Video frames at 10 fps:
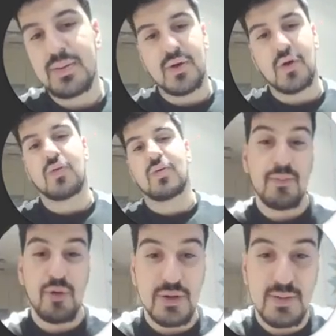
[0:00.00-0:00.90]
So I'm
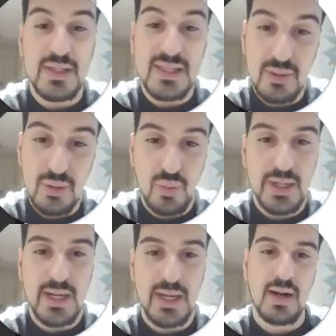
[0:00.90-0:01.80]
going to be
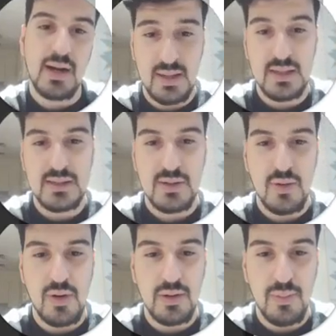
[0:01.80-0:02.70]
tweaking this
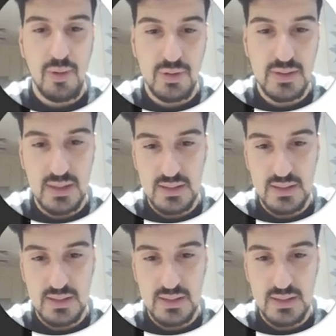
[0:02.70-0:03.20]
throughout the process.